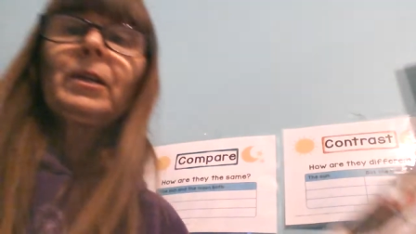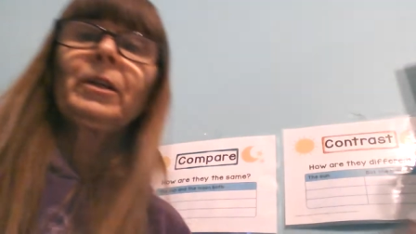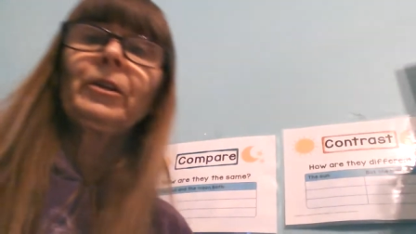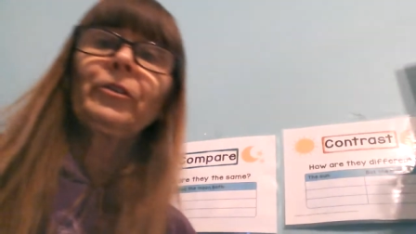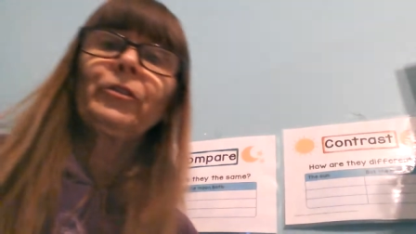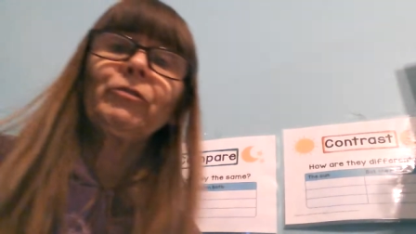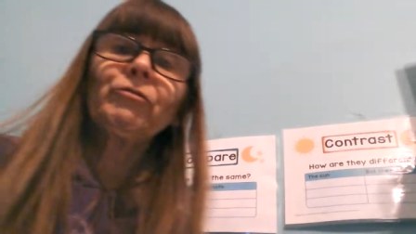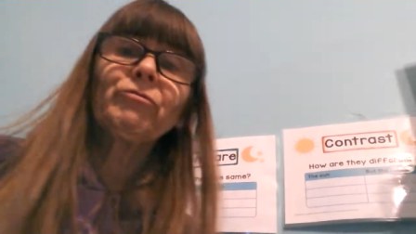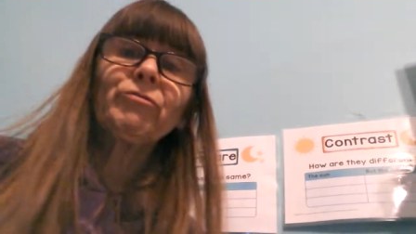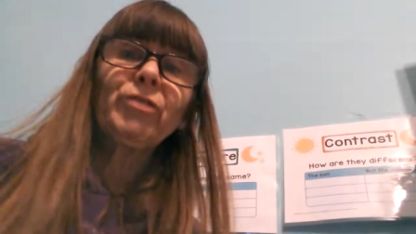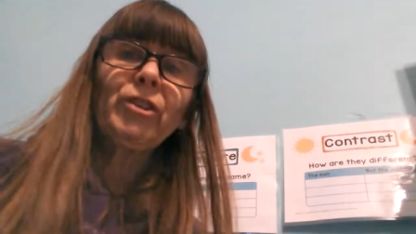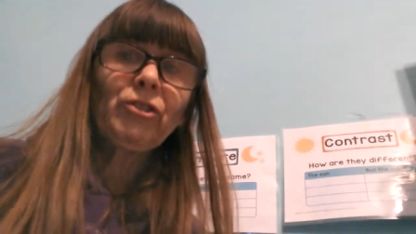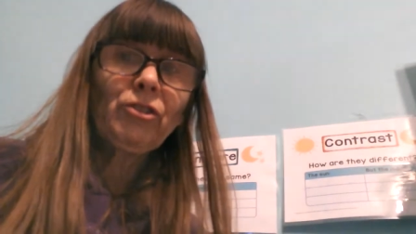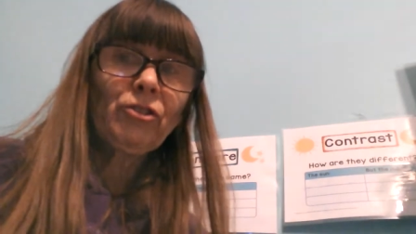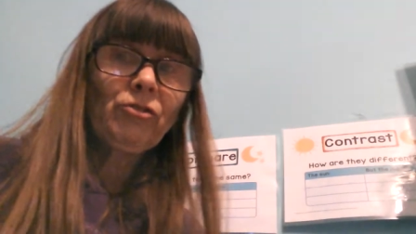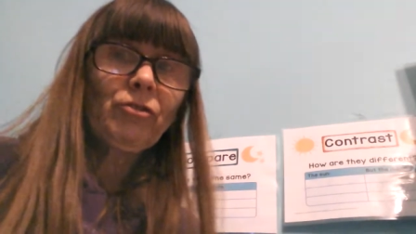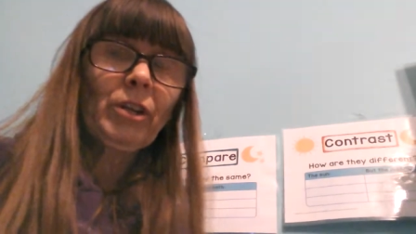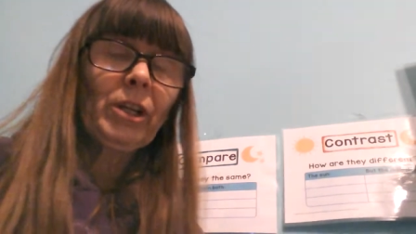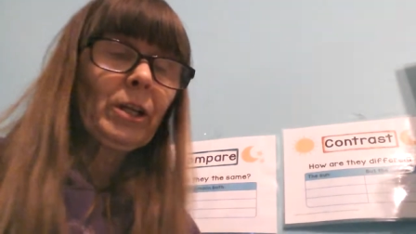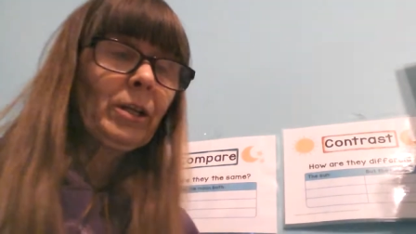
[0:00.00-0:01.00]
is
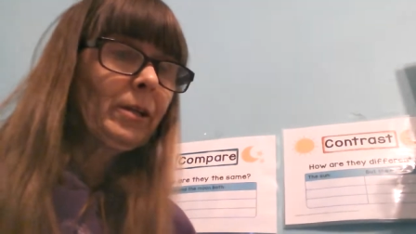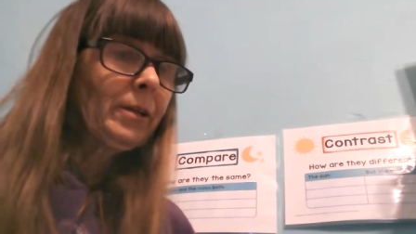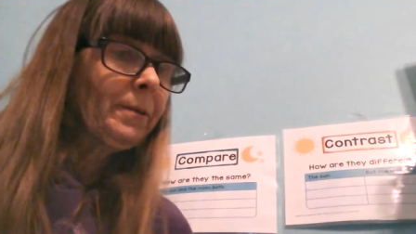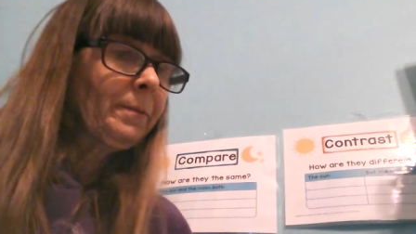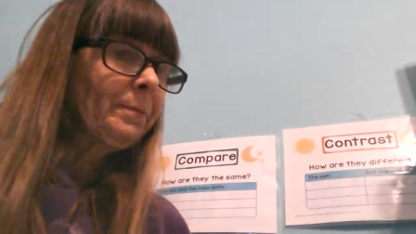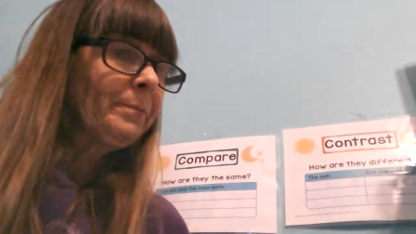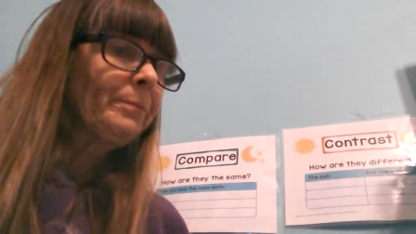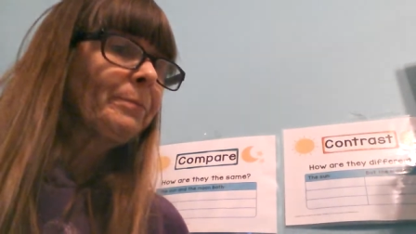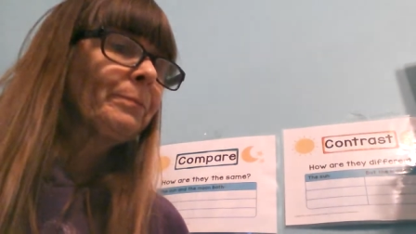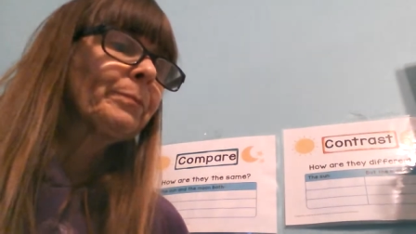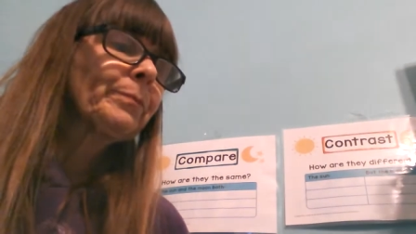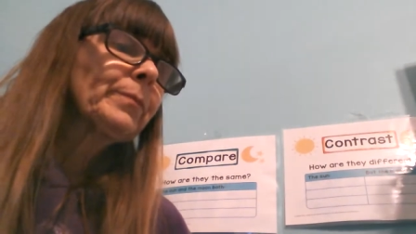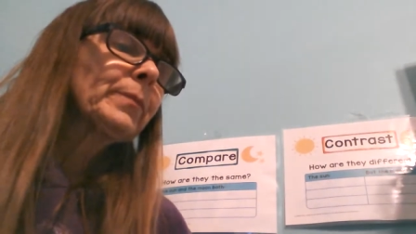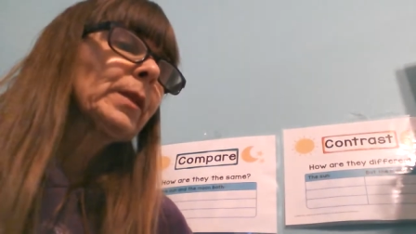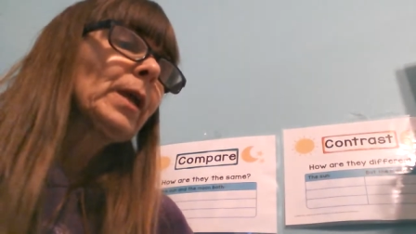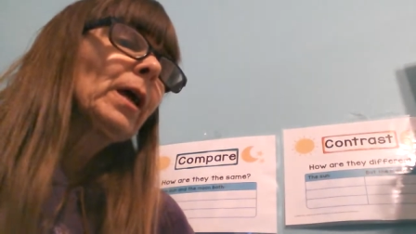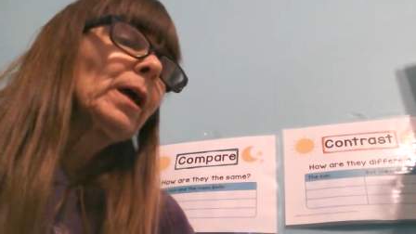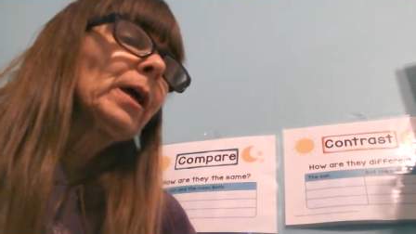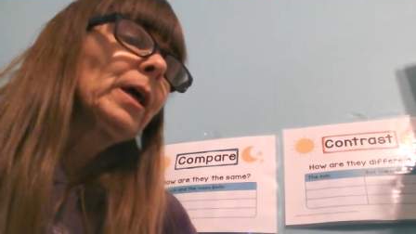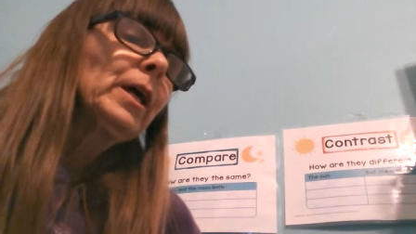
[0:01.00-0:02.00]
frustrated.
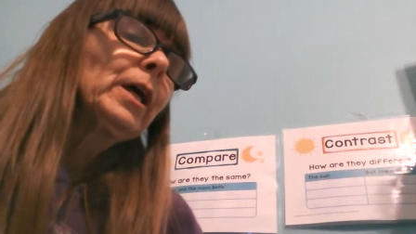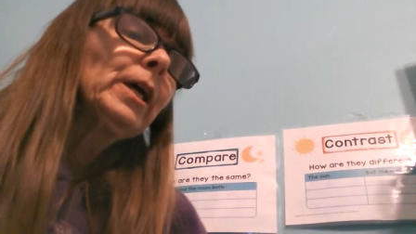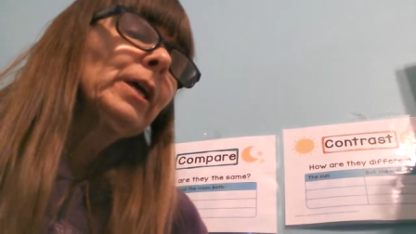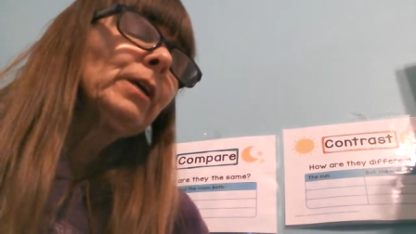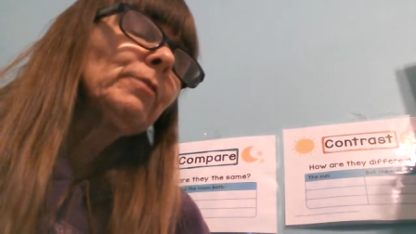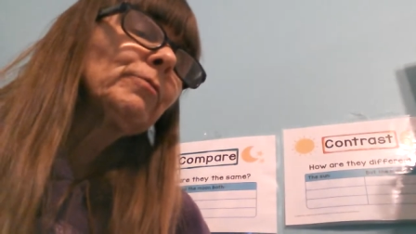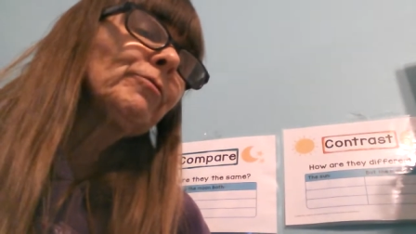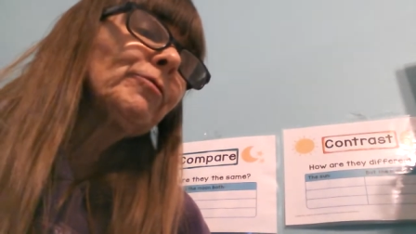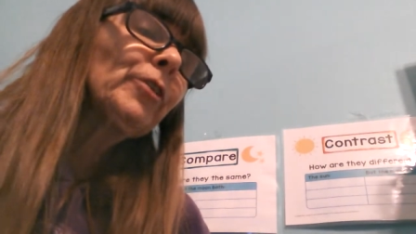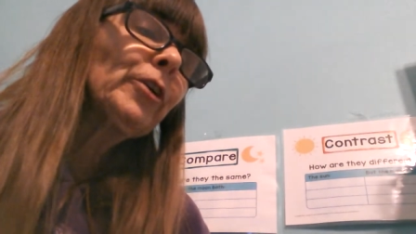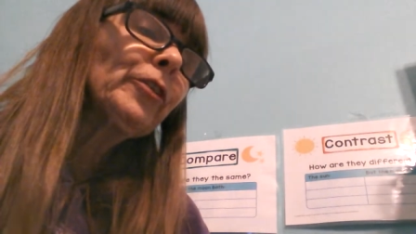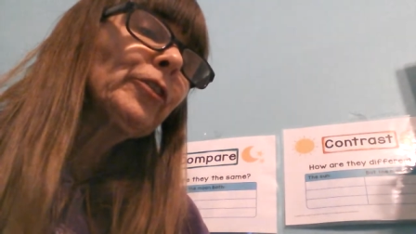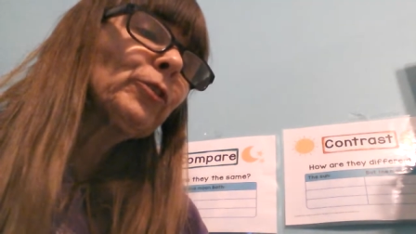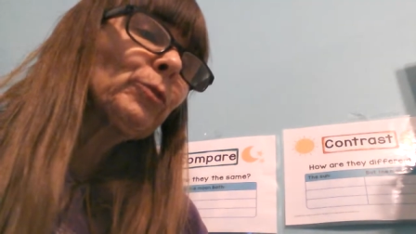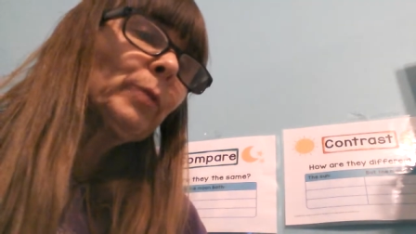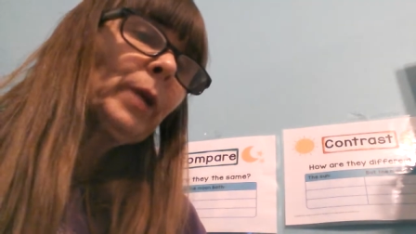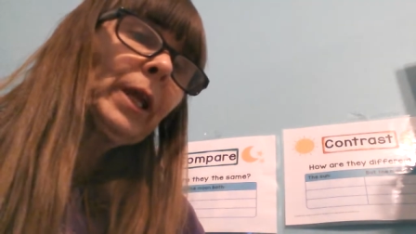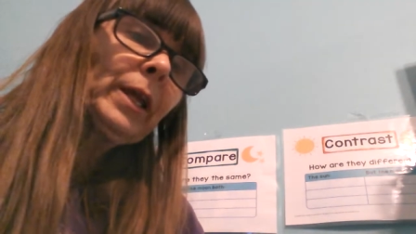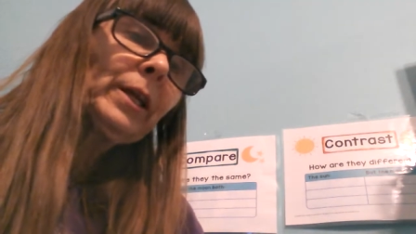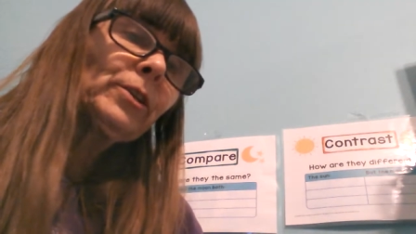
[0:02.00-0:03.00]
In first
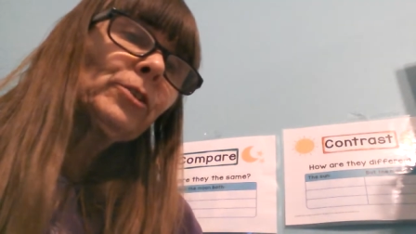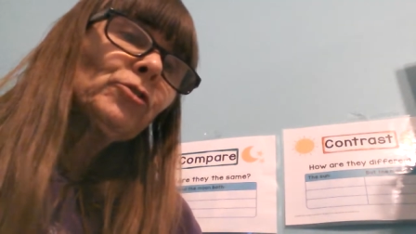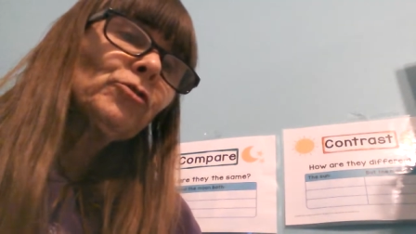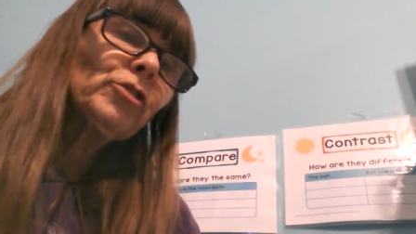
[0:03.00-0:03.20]
grade,